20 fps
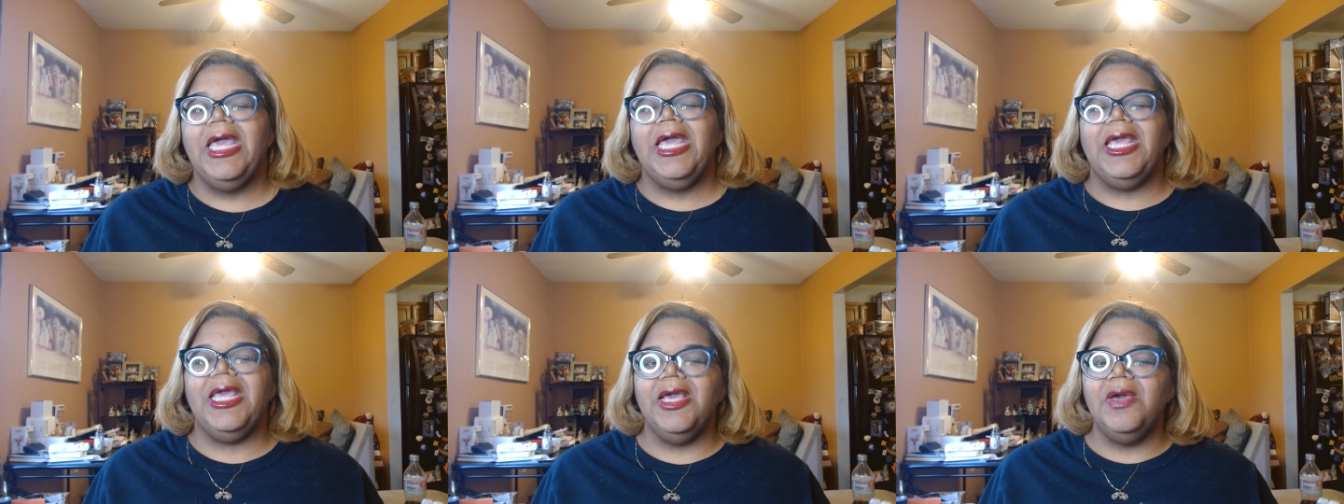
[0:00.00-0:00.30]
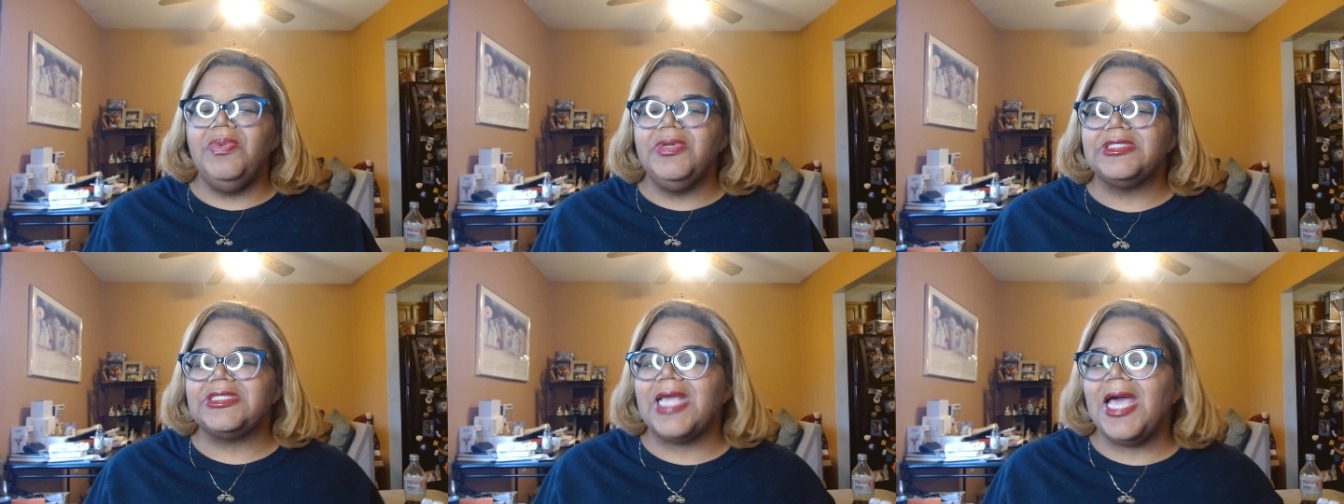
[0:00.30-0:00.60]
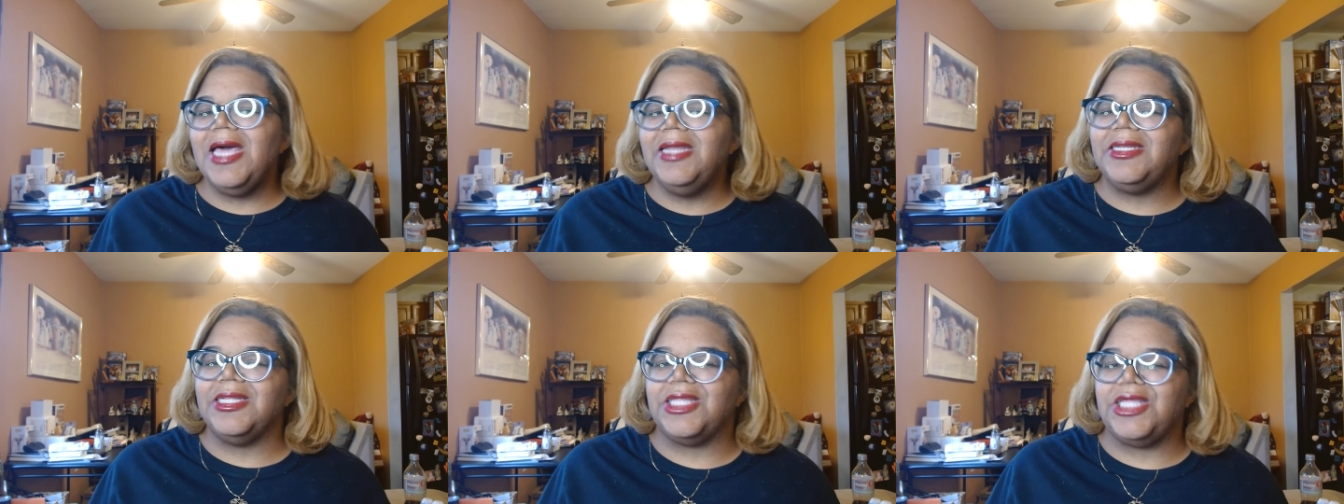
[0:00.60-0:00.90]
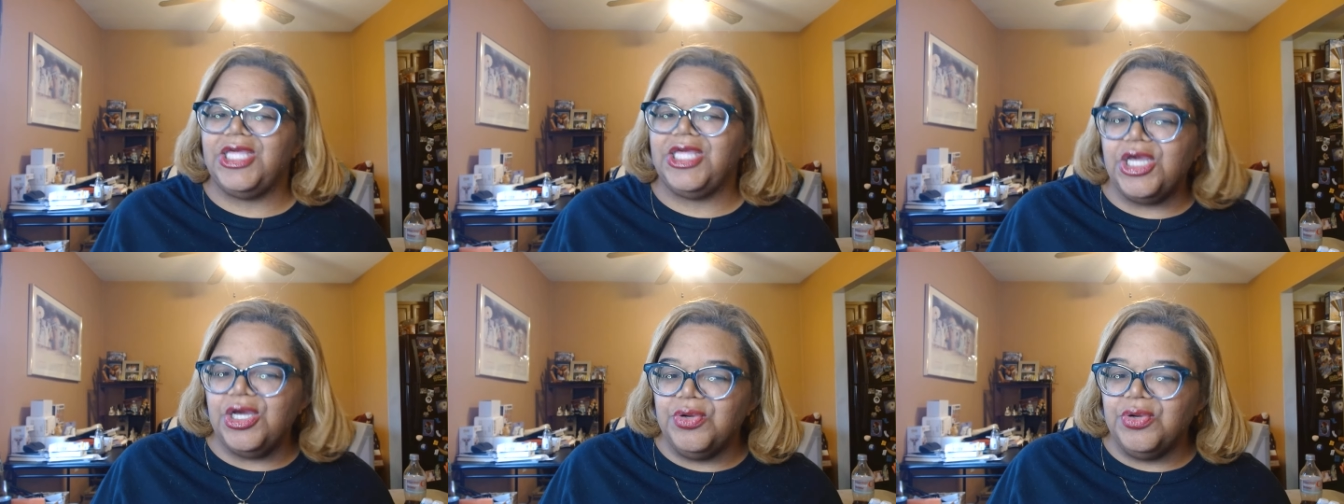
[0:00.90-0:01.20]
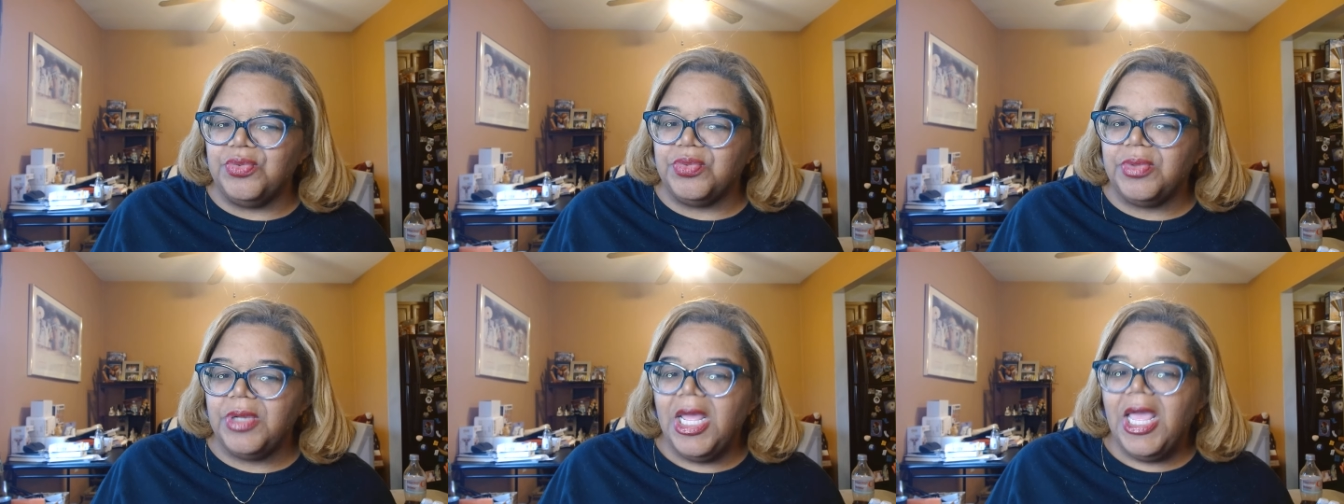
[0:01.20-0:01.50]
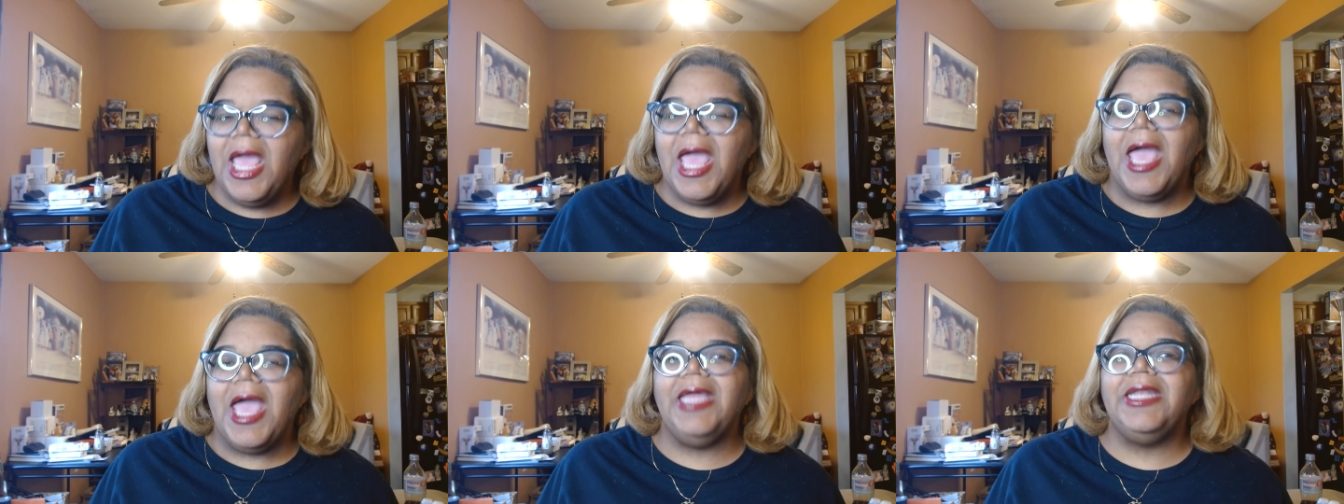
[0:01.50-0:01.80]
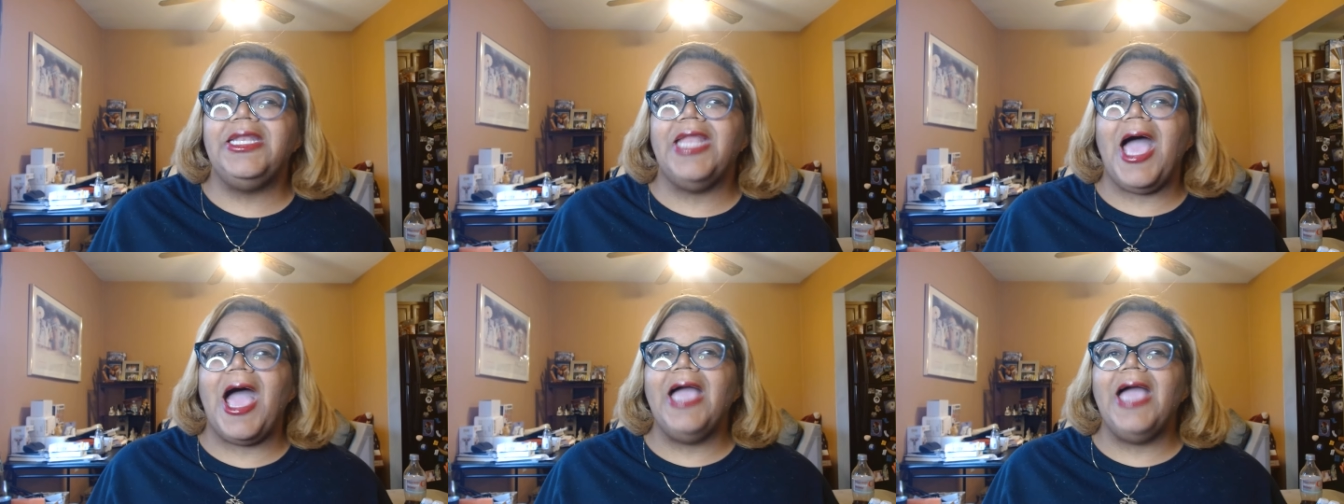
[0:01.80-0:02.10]
It was kind of cute,
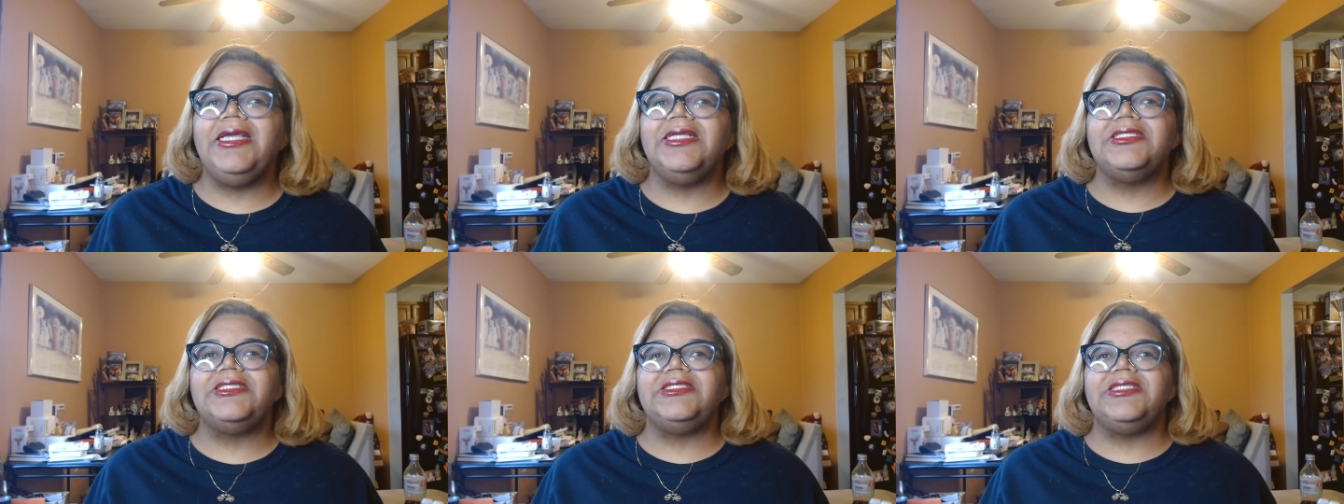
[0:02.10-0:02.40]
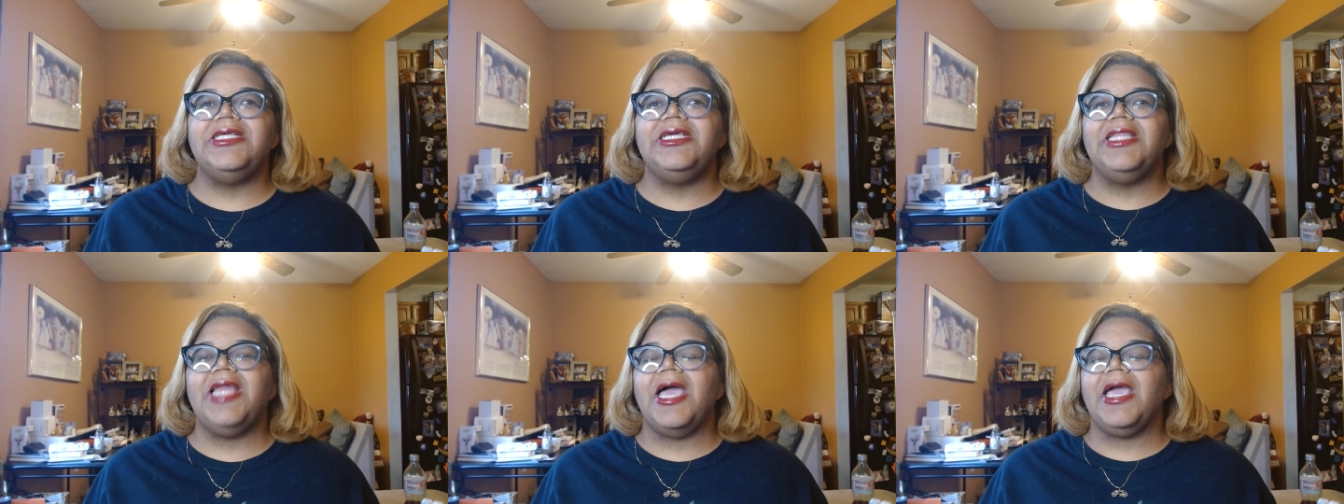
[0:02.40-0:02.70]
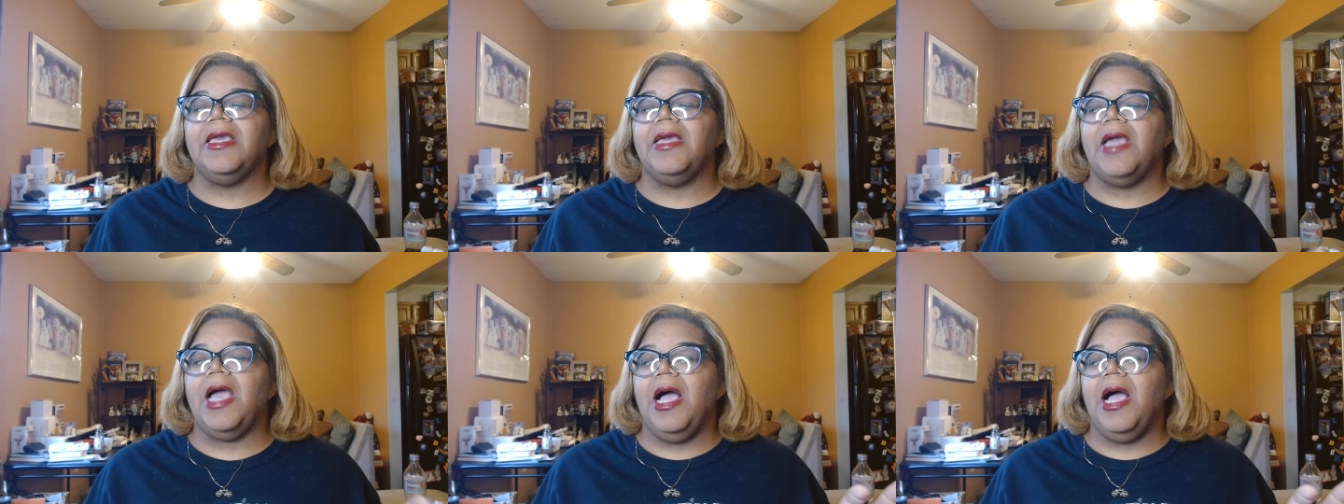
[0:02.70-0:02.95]
and I could see like